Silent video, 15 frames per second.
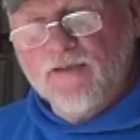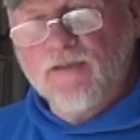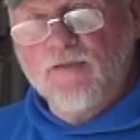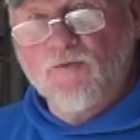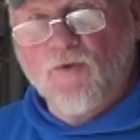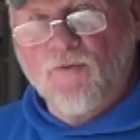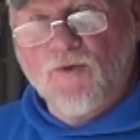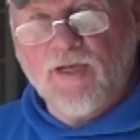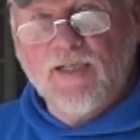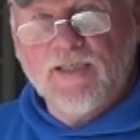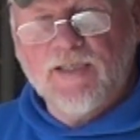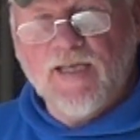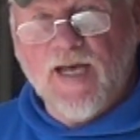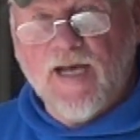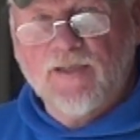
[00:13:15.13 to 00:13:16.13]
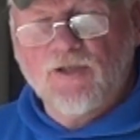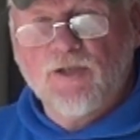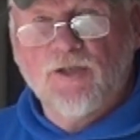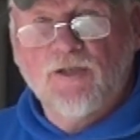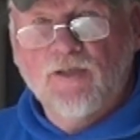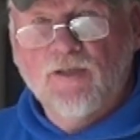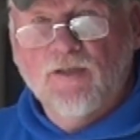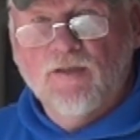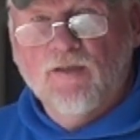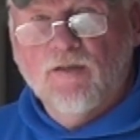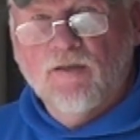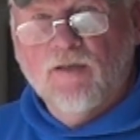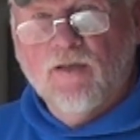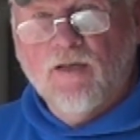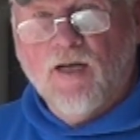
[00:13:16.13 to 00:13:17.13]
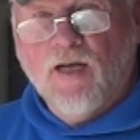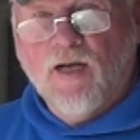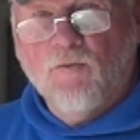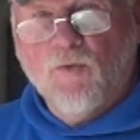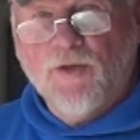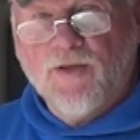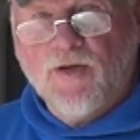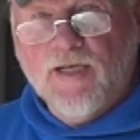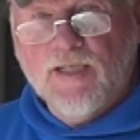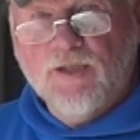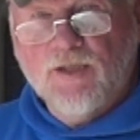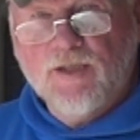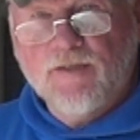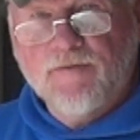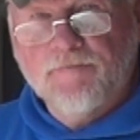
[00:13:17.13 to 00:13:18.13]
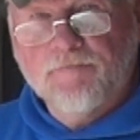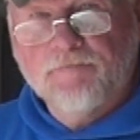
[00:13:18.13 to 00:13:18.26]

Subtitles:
is what we're going to attach with our hinges.